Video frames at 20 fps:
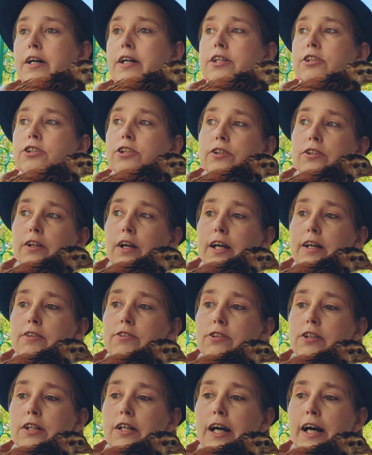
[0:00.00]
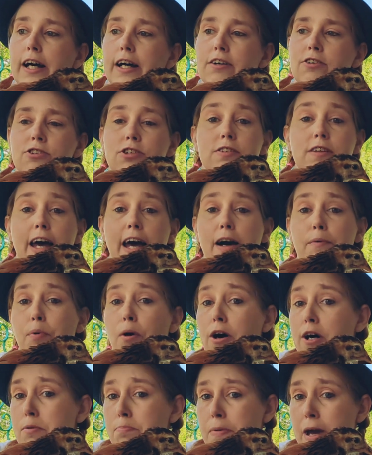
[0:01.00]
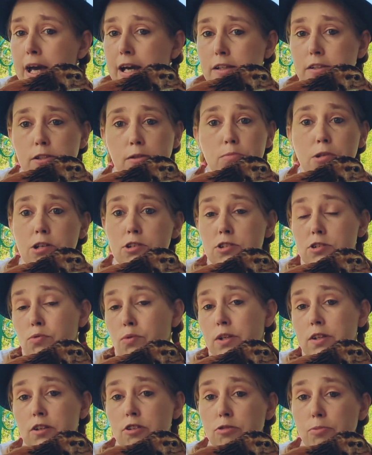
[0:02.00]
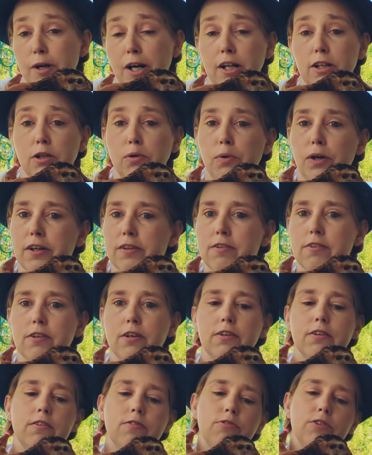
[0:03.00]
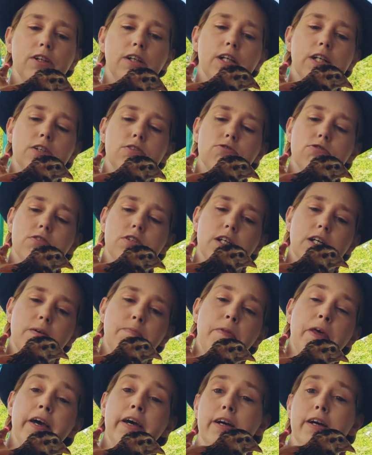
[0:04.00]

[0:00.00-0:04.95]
She lays good eggs. She's part bantam, so she's one of the smaller ones, so it's really interesting.